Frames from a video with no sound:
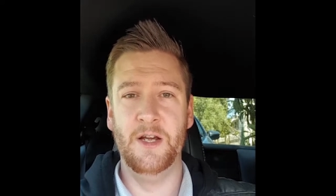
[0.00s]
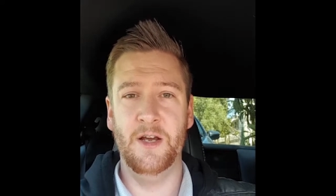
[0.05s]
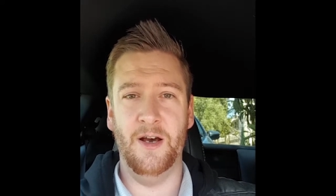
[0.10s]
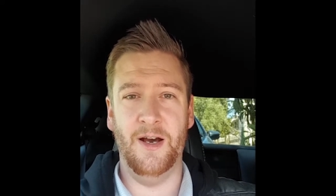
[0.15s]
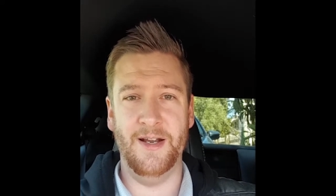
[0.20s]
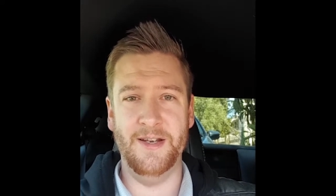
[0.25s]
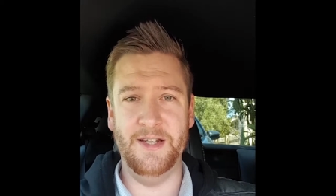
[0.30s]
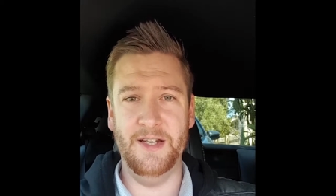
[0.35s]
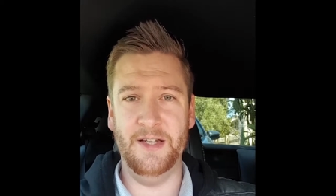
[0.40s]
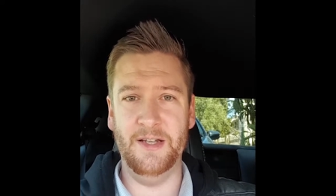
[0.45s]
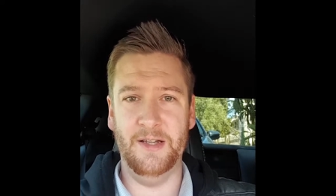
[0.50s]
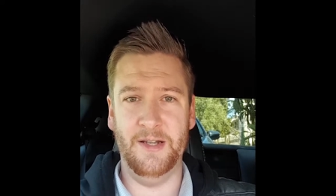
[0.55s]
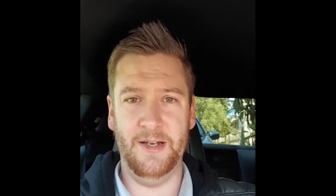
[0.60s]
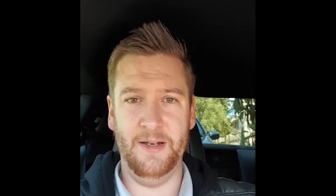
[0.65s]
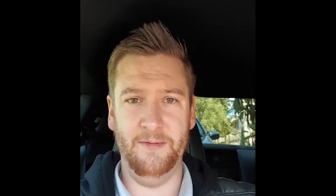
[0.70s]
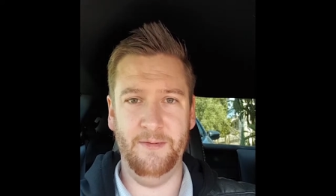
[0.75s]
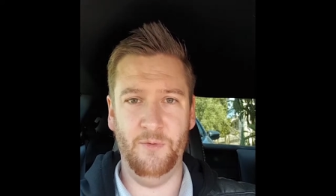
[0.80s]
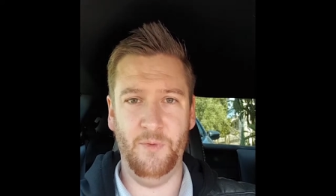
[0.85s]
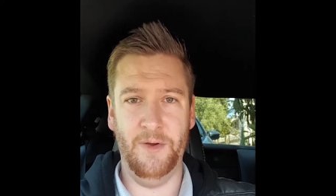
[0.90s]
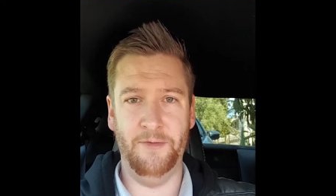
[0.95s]
Ideally,
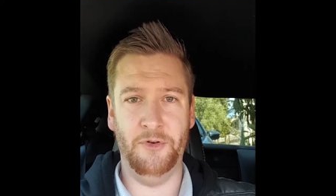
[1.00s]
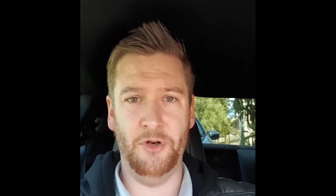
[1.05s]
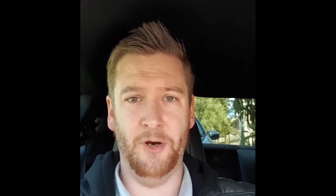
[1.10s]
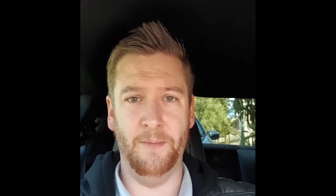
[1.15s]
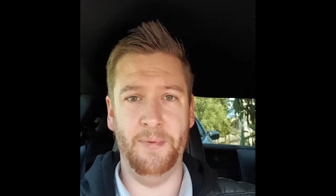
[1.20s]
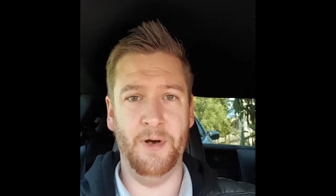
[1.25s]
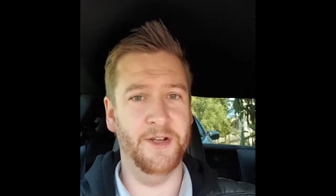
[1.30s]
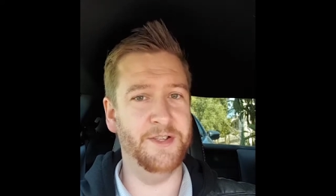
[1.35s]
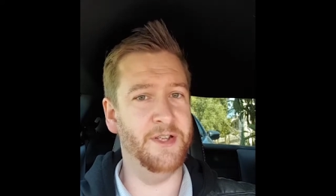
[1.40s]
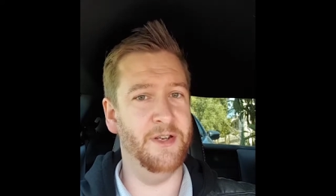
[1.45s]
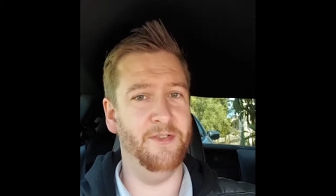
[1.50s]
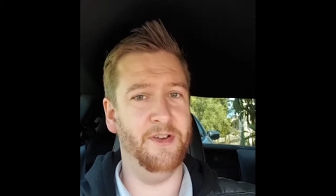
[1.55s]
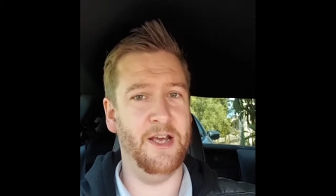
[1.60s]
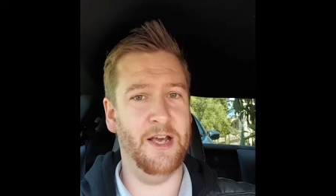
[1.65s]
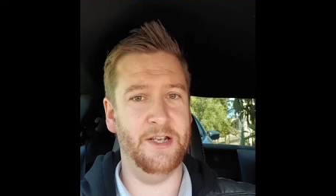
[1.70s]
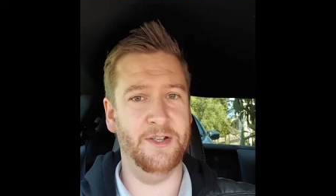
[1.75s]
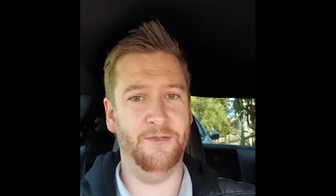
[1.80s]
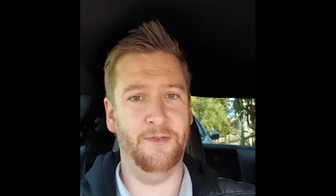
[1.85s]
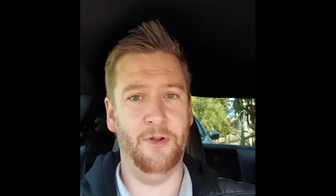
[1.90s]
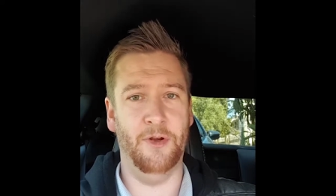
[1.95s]
we've got positive
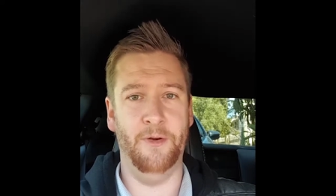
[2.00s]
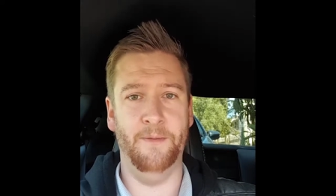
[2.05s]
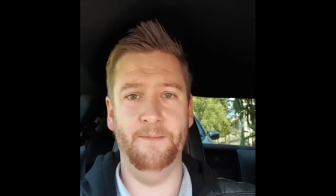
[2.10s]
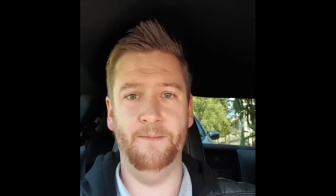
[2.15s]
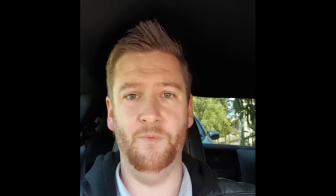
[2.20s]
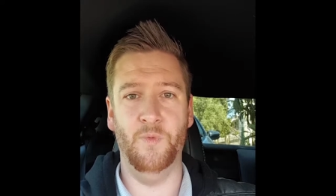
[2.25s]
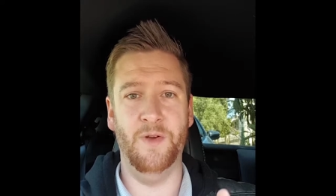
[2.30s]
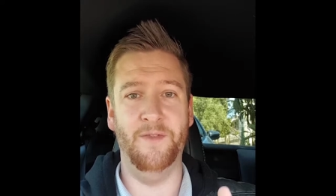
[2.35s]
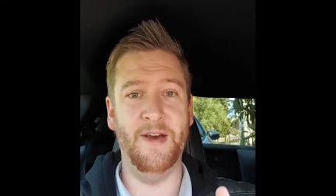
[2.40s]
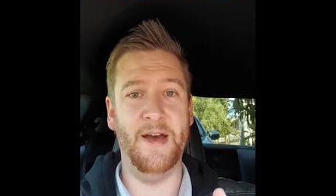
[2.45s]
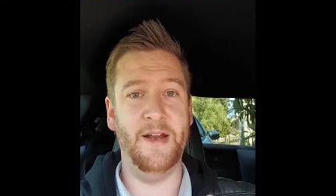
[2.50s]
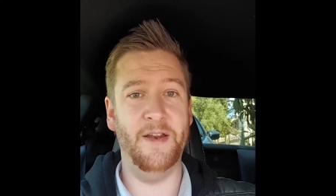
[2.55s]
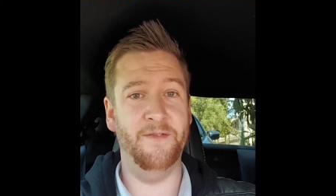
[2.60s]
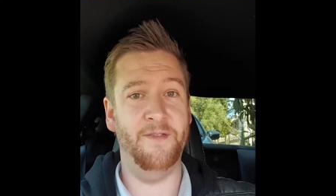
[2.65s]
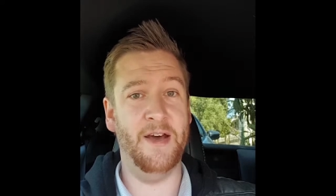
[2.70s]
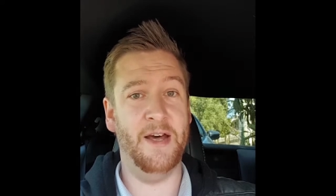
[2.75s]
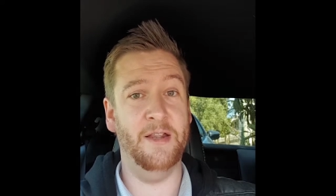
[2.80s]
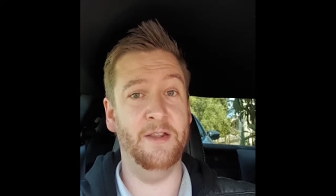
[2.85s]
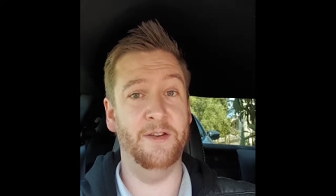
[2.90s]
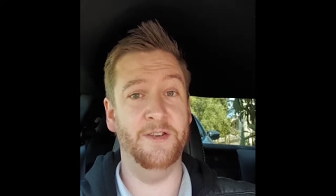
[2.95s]
cash flow. We've added
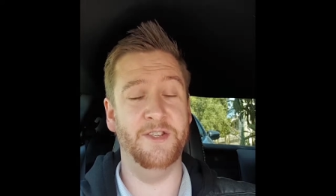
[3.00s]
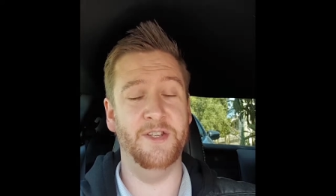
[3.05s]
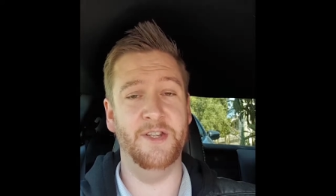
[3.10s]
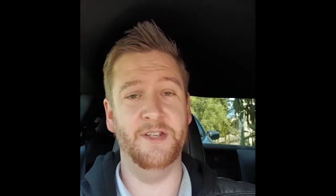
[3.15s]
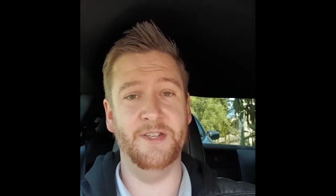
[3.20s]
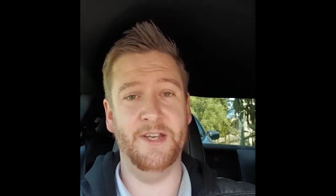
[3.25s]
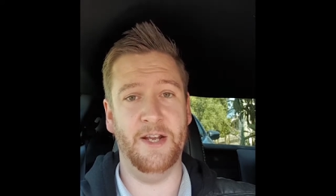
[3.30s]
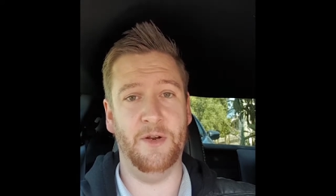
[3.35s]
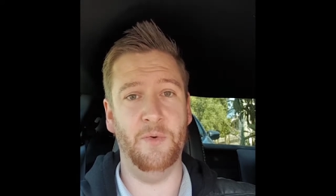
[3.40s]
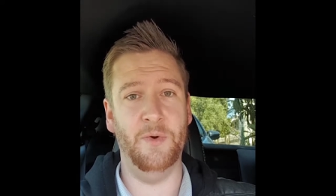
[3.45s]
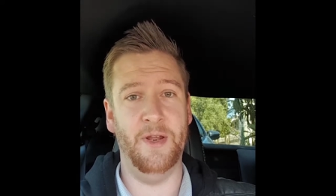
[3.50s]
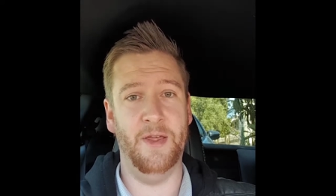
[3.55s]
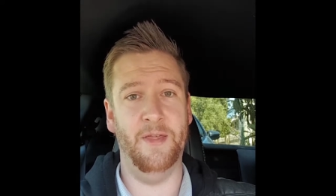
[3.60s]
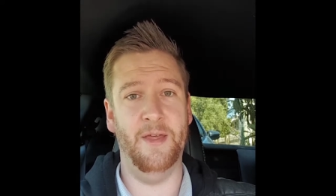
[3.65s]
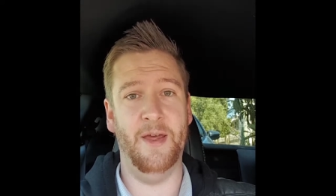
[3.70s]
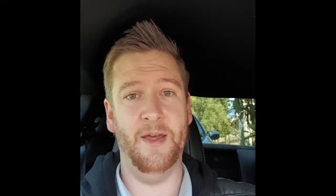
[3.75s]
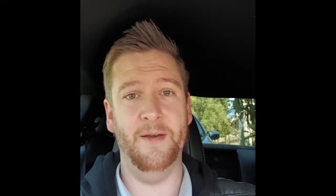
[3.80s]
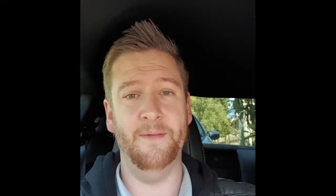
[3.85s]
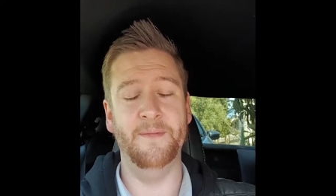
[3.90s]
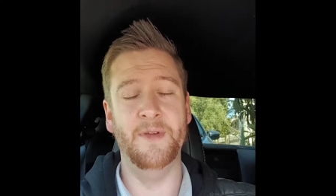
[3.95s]
value, so there's equity
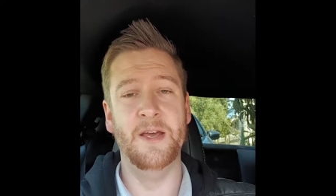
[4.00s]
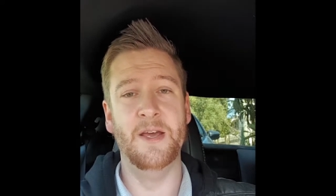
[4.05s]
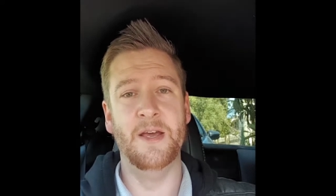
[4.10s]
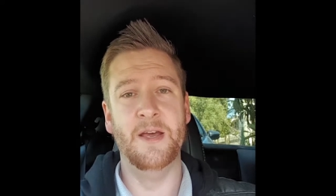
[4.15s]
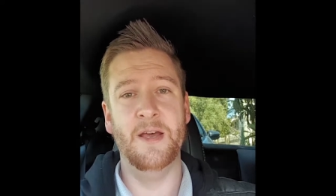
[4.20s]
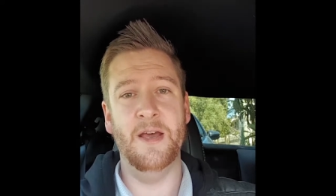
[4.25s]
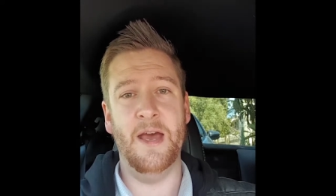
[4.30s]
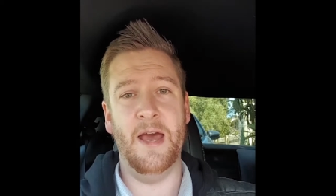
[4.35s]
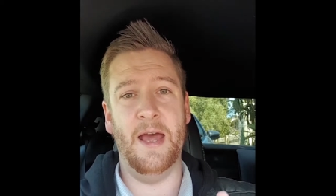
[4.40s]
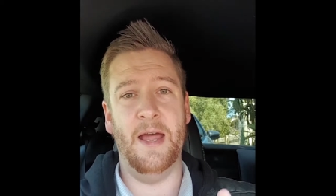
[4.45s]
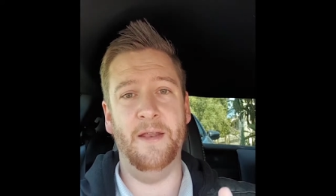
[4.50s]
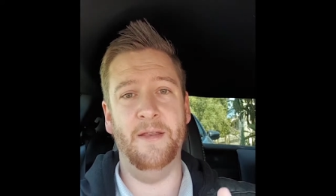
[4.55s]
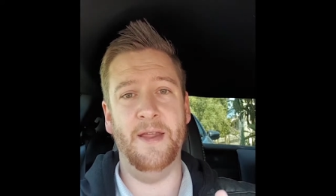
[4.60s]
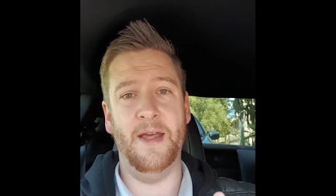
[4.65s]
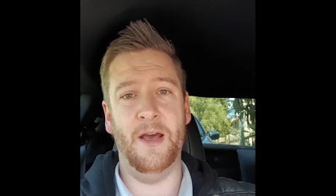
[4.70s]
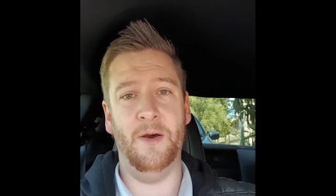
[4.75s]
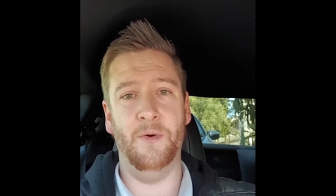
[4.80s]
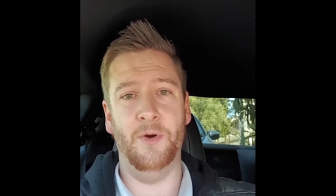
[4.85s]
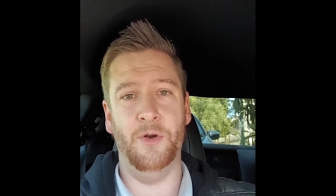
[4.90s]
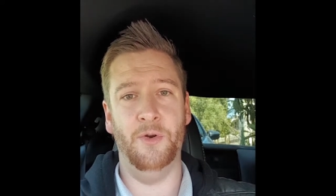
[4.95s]
there. And
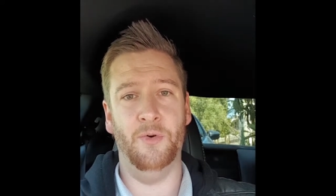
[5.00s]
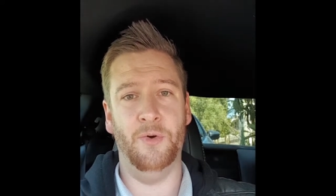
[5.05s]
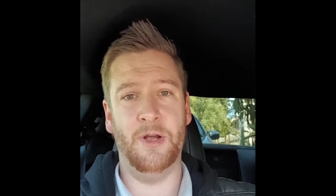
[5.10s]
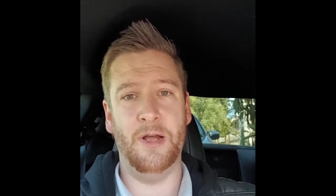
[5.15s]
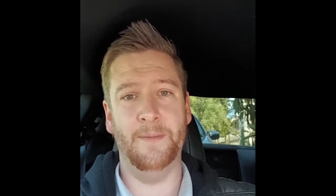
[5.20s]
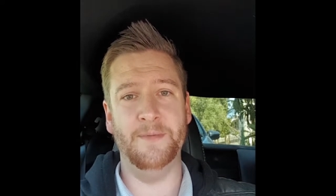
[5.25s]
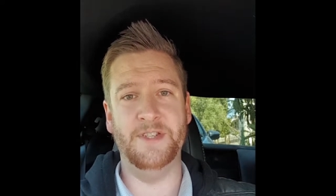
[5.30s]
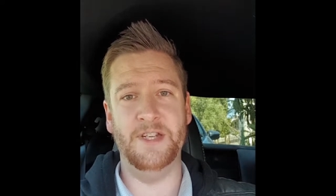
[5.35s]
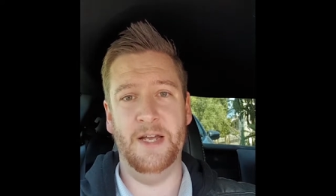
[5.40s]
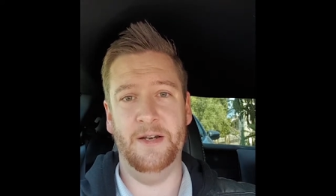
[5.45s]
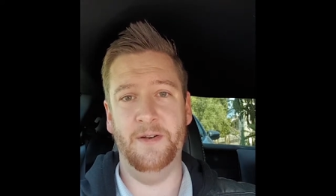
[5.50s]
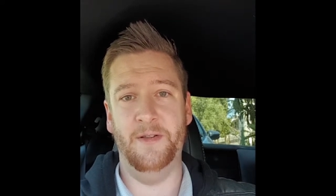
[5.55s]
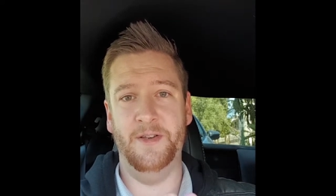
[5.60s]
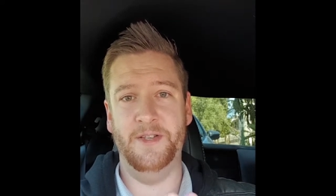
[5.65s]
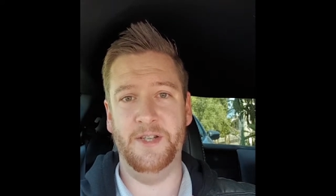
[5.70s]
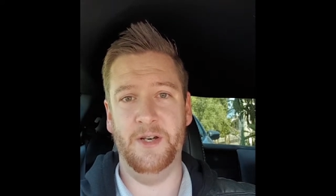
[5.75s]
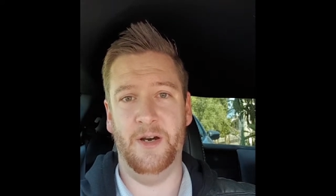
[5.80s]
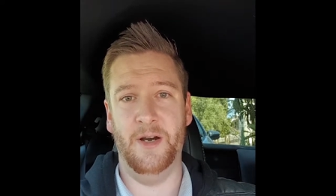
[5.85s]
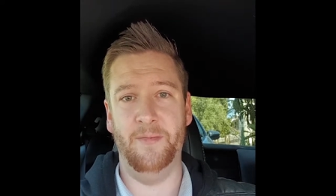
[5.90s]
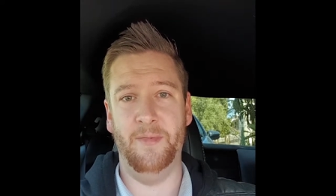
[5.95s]
now it all comes down to the
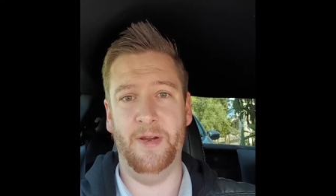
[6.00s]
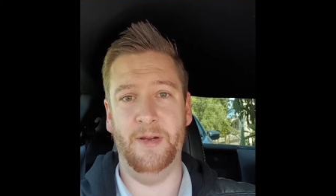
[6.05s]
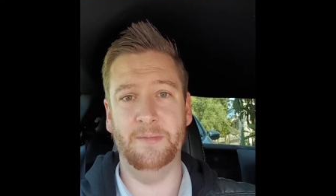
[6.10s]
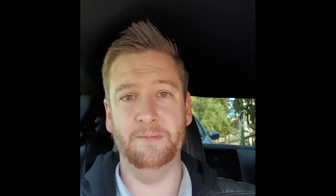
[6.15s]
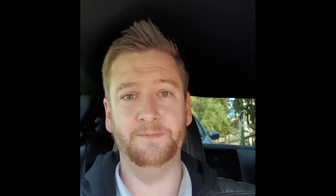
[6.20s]
timing.